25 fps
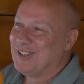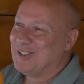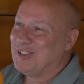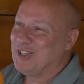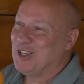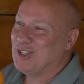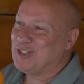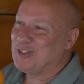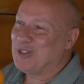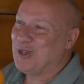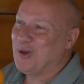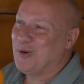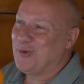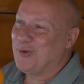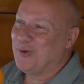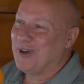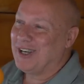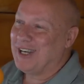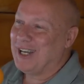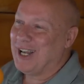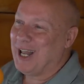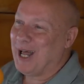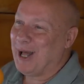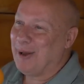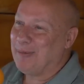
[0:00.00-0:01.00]
just so
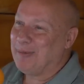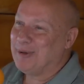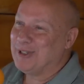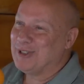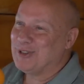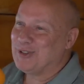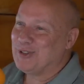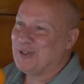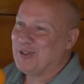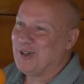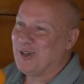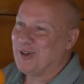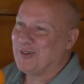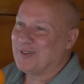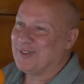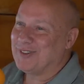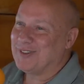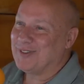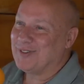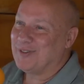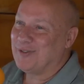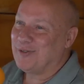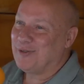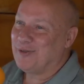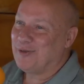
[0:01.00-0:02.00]
when it happens you don't
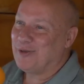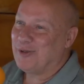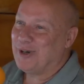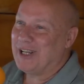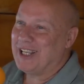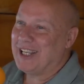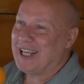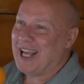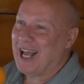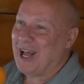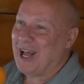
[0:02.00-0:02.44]
freak